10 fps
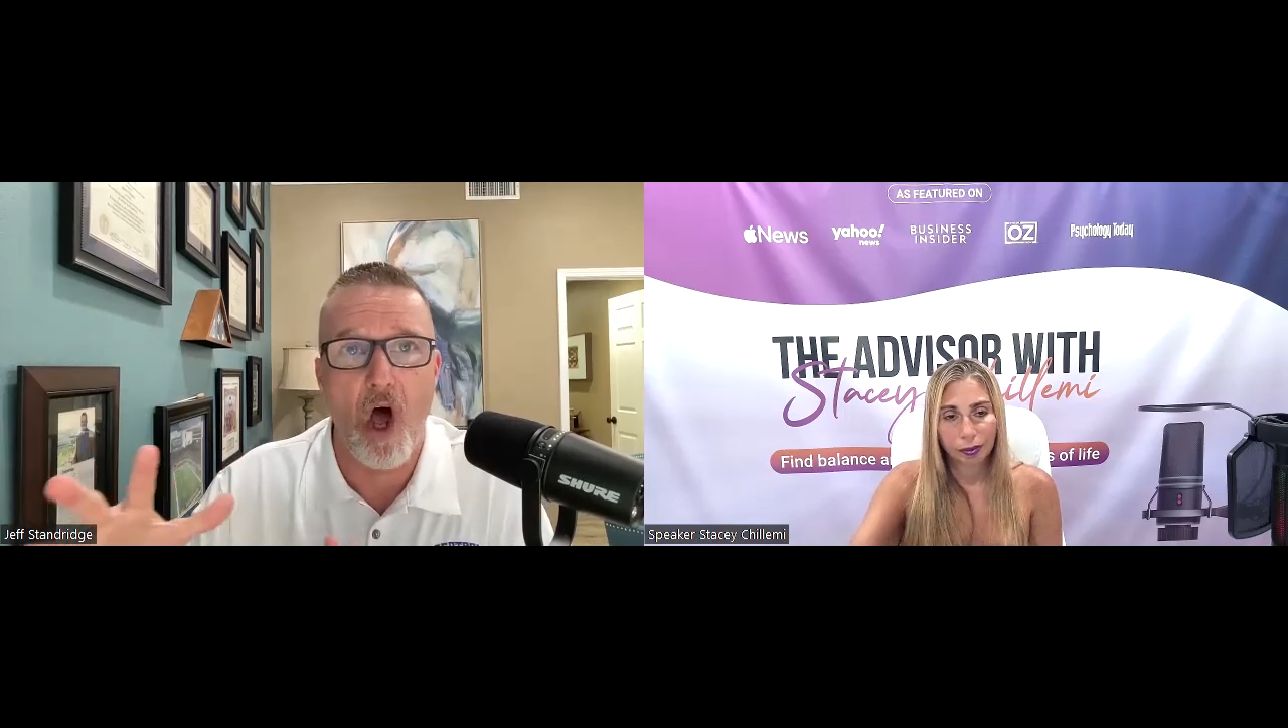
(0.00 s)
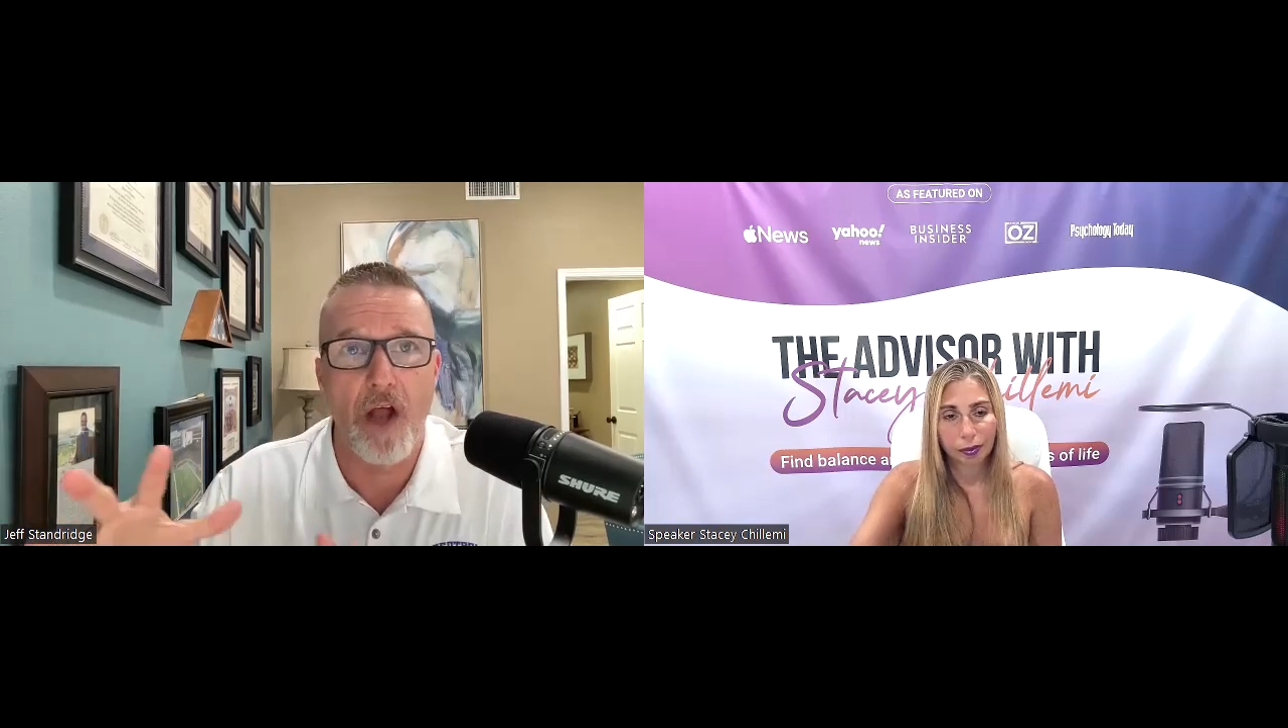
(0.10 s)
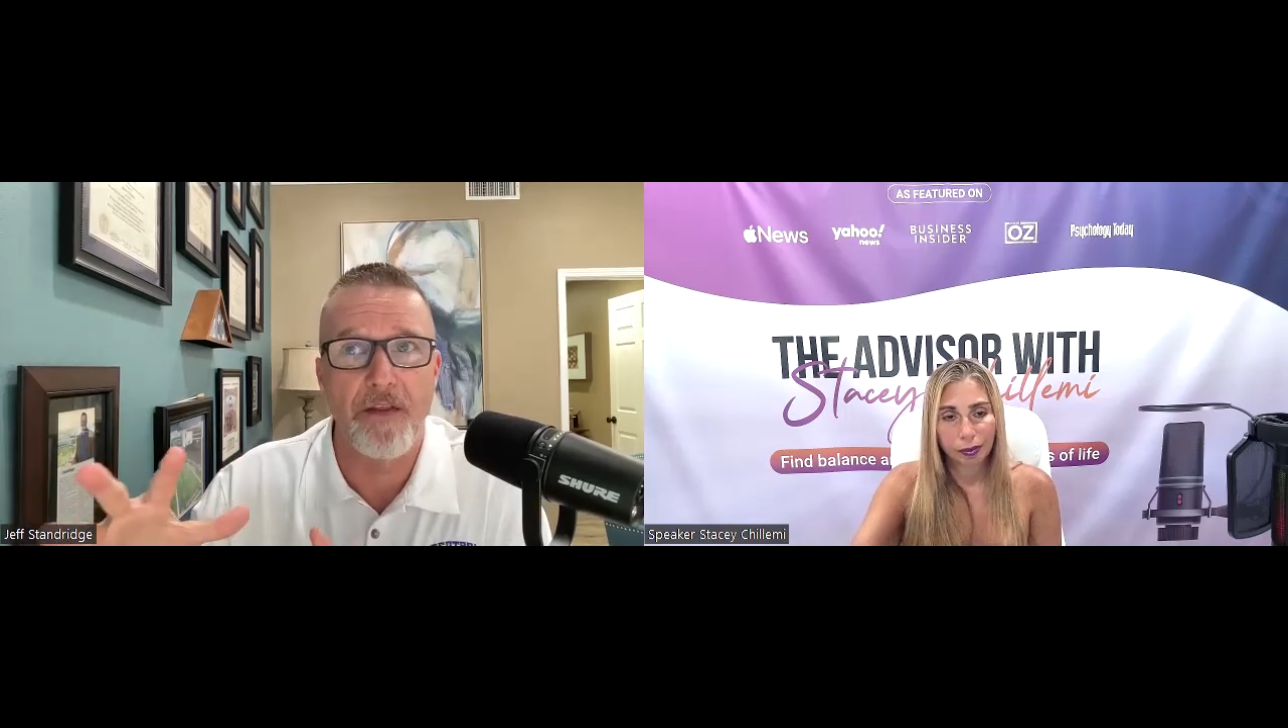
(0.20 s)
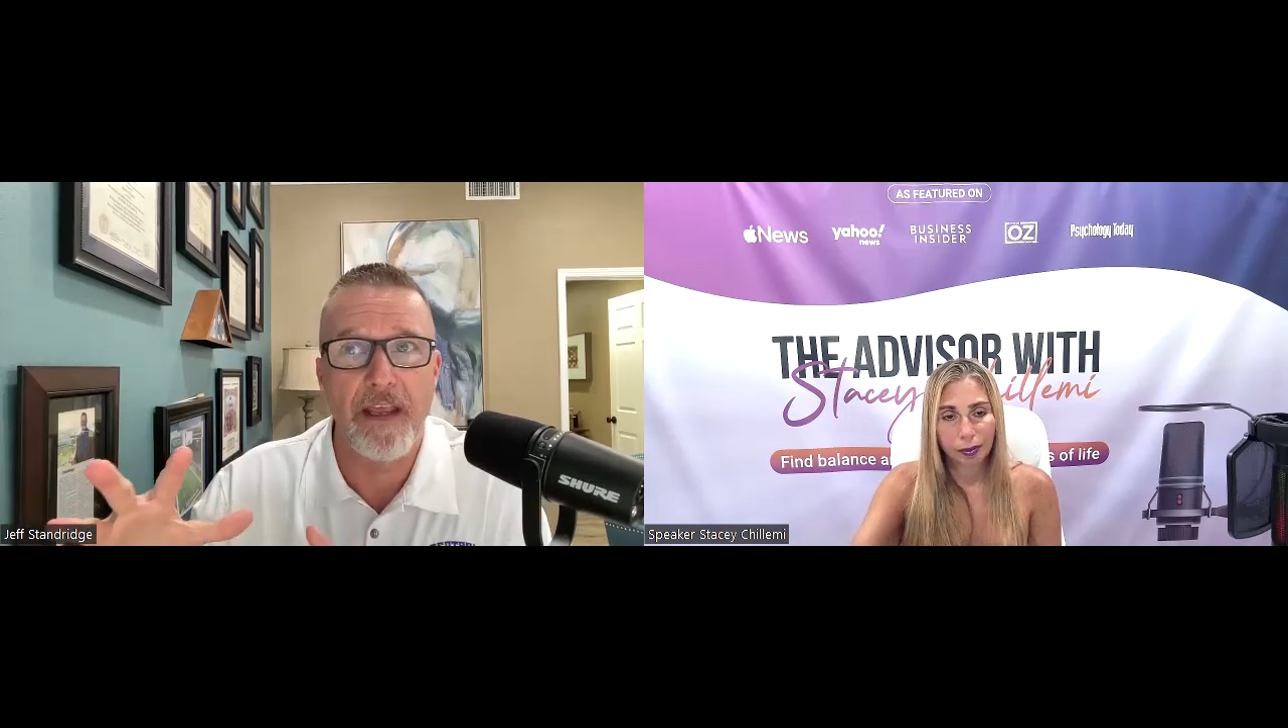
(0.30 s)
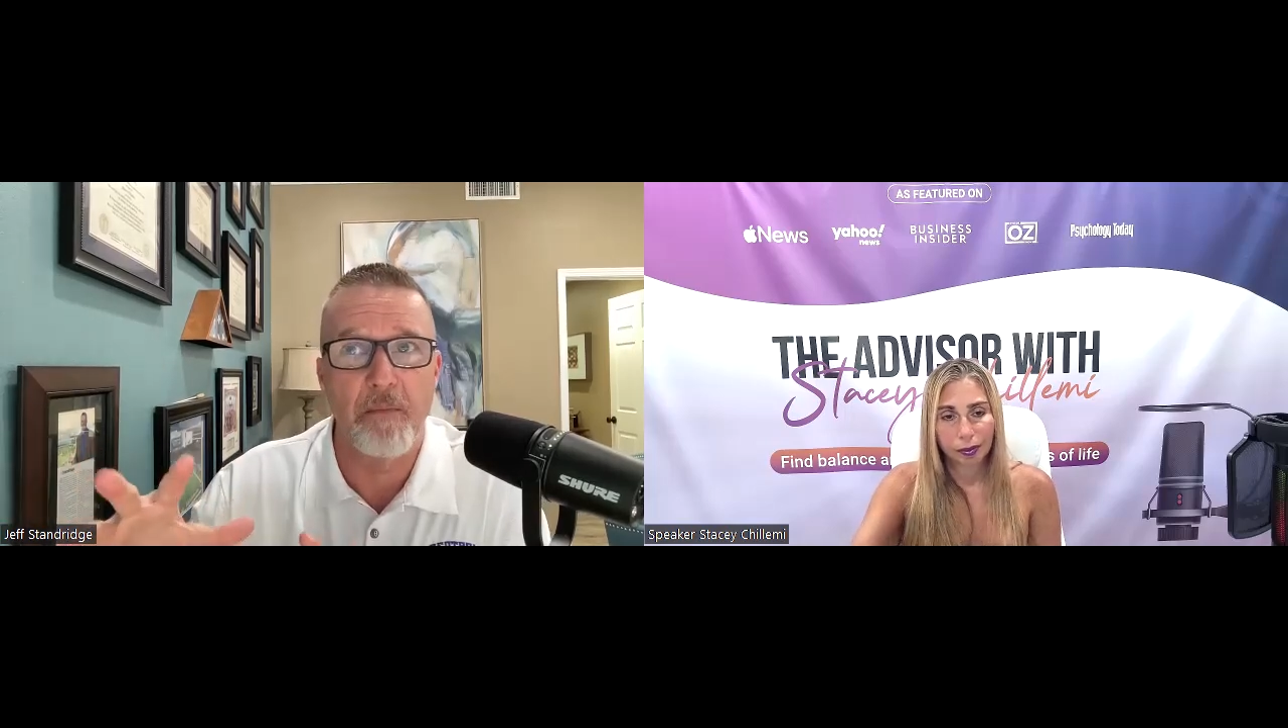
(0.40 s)

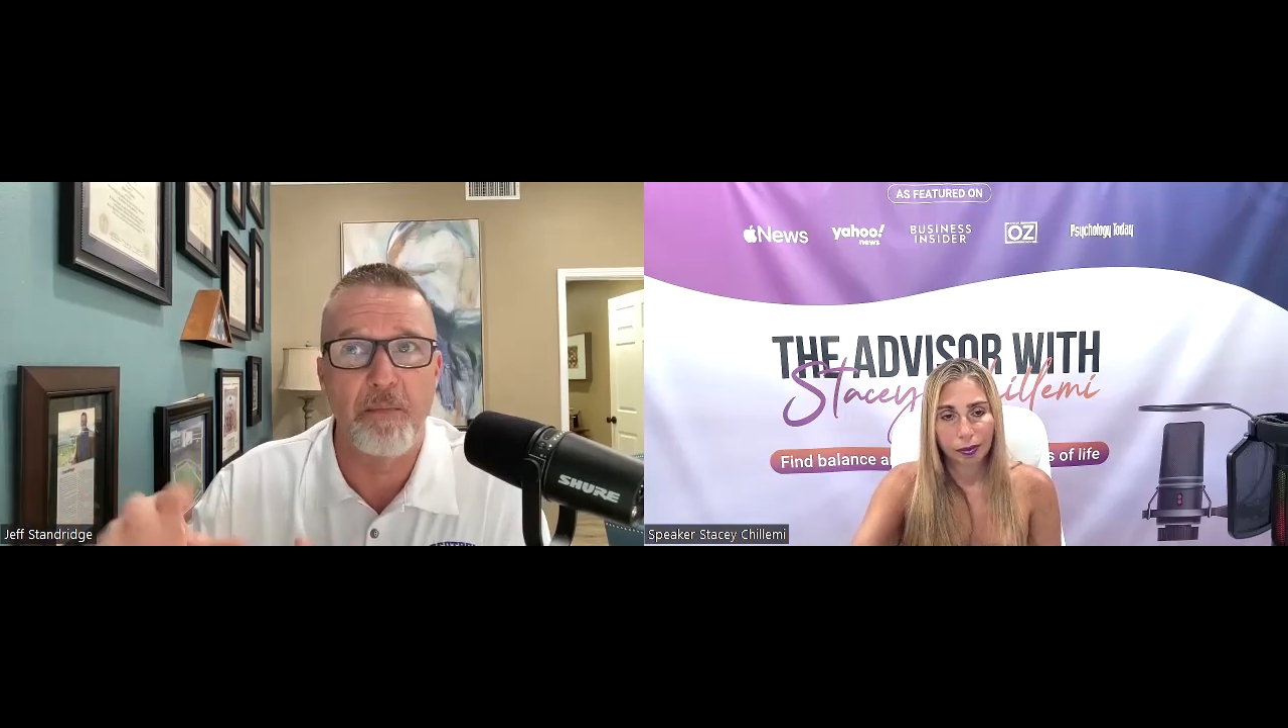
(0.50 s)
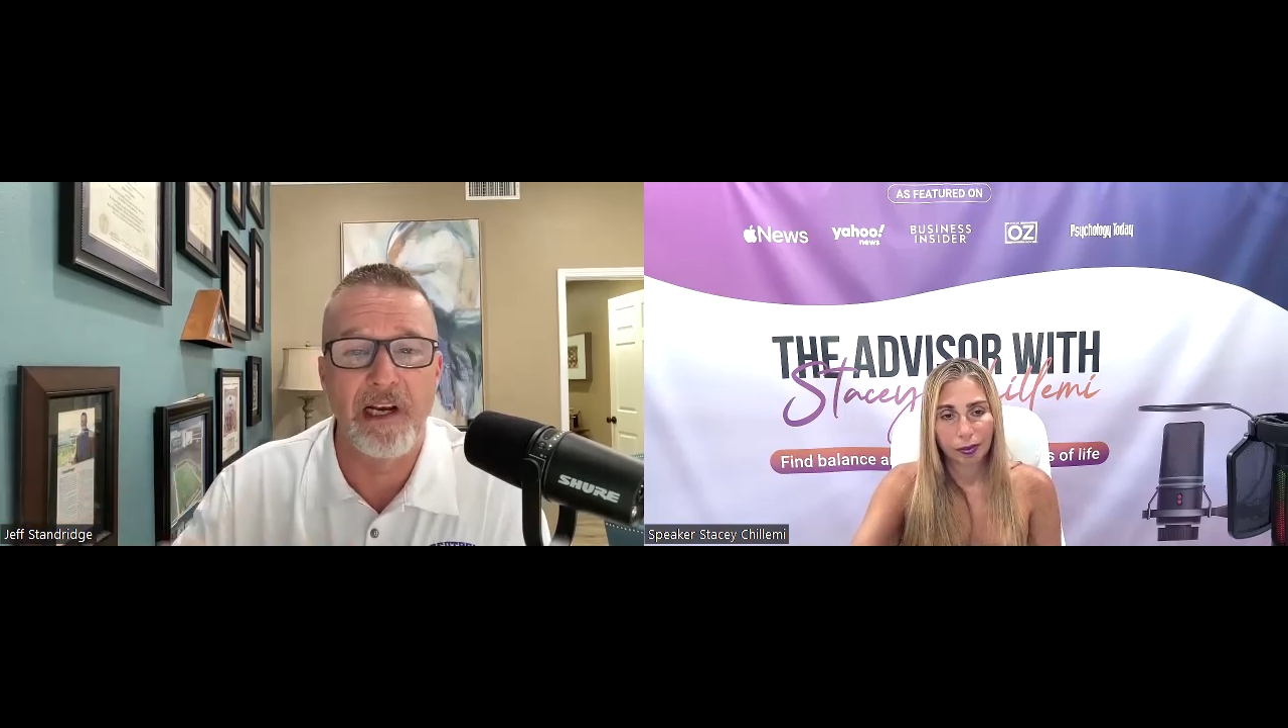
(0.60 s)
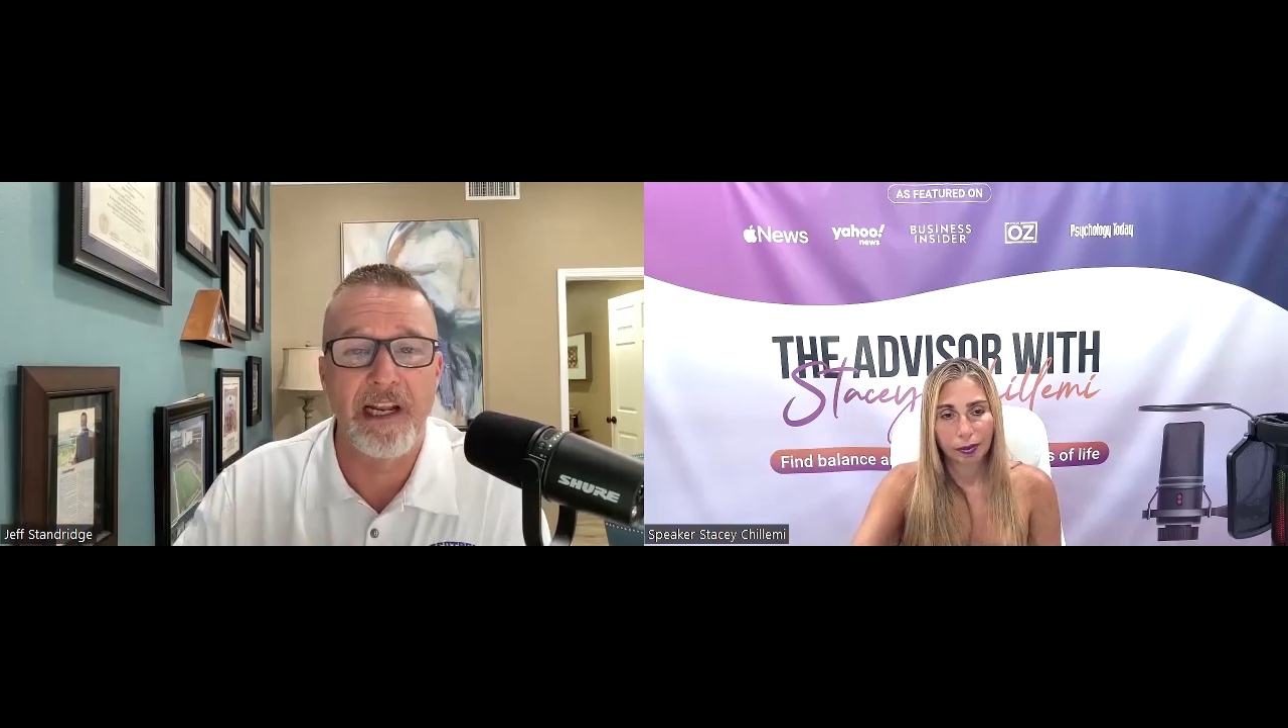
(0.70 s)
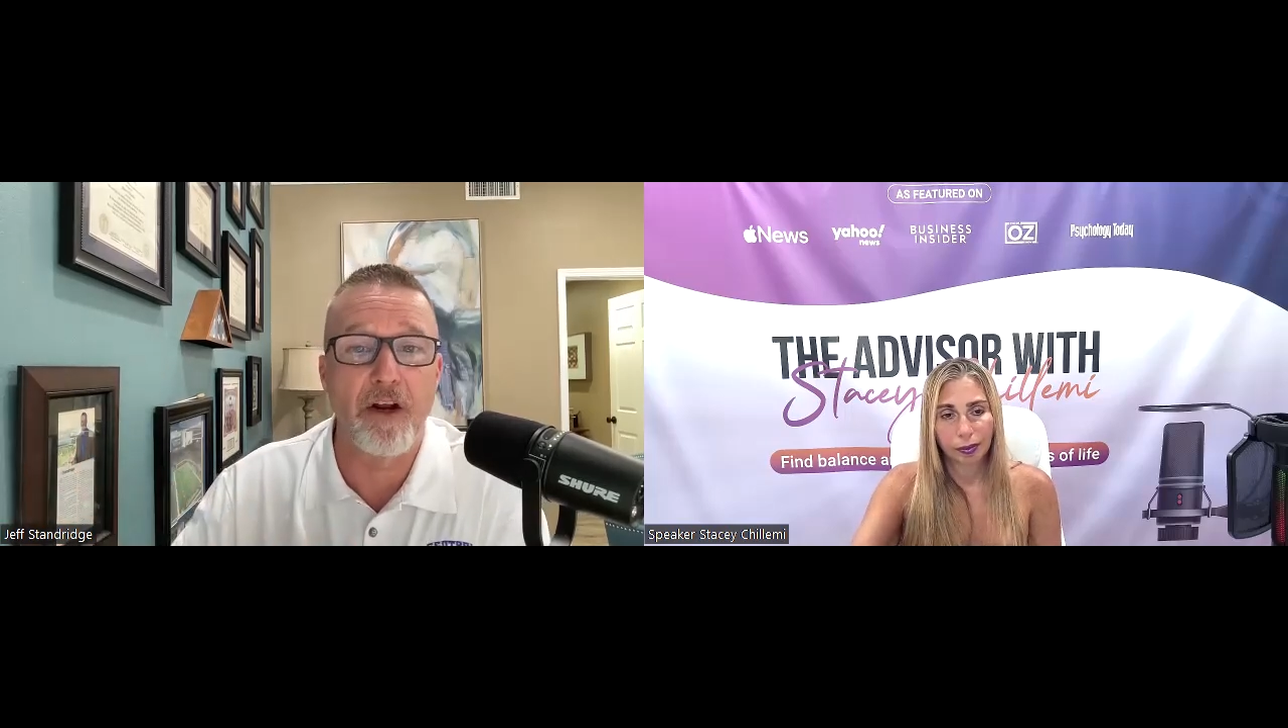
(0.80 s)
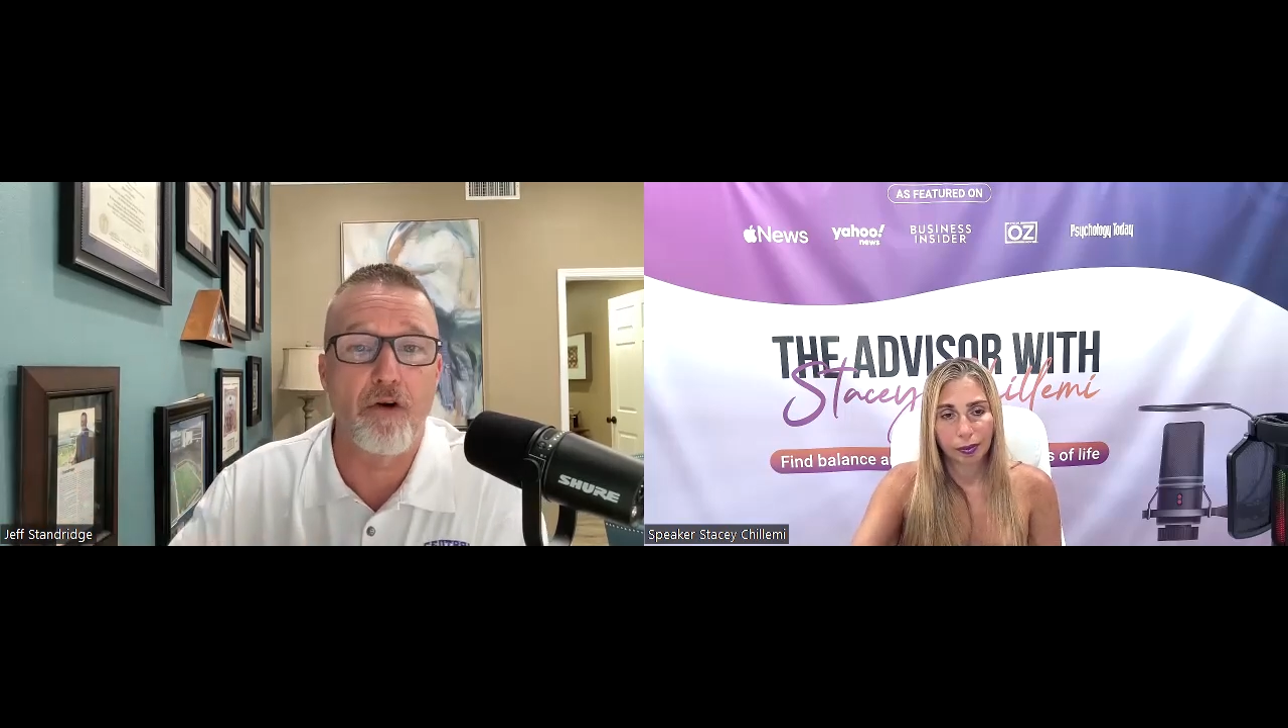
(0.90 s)
on the ability